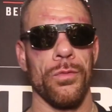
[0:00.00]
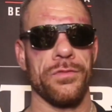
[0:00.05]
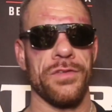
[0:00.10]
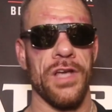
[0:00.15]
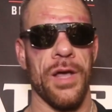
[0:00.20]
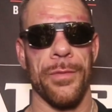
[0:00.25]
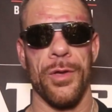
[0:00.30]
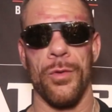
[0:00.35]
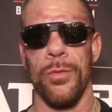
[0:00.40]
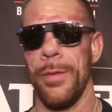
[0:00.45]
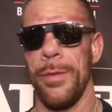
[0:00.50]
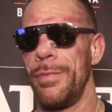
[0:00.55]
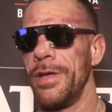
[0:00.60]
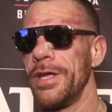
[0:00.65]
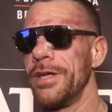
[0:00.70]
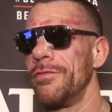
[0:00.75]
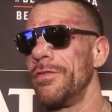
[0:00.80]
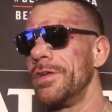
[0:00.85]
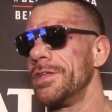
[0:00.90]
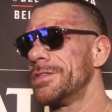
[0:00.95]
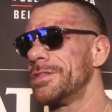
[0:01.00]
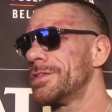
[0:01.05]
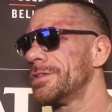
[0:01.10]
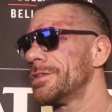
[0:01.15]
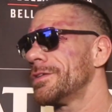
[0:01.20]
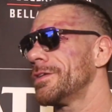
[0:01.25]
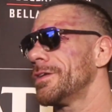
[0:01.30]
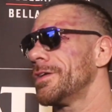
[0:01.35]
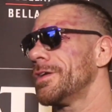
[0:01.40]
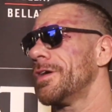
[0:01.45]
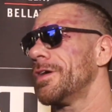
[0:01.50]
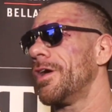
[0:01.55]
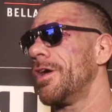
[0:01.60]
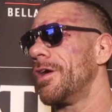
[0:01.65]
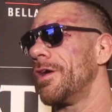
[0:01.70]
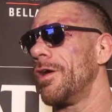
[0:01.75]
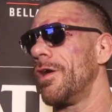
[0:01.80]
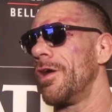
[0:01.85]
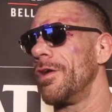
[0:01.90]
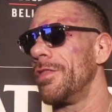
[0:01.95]
tell me what big events
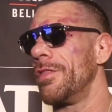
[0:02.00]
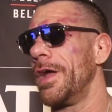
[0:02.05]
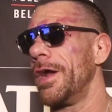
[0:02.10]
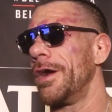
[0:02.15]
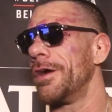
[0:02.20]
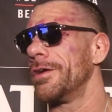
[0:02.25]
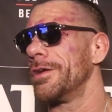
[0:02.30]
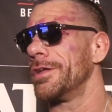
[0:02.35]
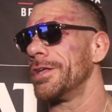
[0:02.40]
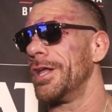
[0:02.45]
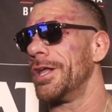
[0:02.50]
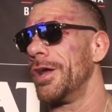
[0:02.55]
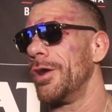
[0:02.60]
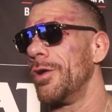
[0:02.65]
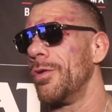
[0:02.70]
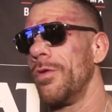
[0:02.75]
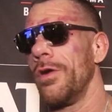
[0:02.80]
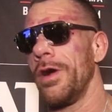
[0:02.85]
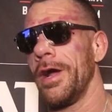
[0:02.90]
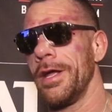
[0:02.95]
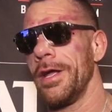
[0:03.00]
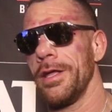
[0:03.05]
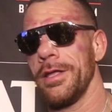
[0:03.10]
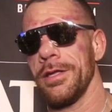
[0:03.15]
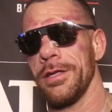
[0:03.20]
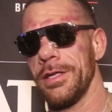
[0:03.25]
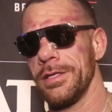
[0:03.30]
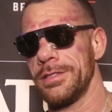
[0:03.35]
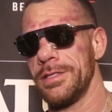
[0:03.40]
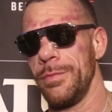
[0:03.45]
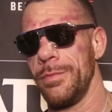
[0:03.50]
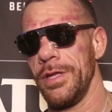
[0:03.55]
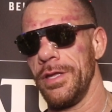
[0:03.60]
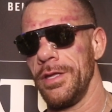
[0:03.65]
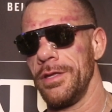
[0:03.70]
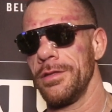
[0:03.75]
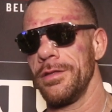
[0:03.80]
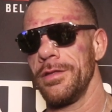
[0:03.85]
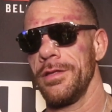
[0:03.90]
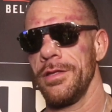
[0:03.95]
are there, you know, where I get to
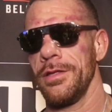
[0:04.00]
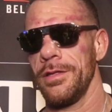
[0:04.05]
be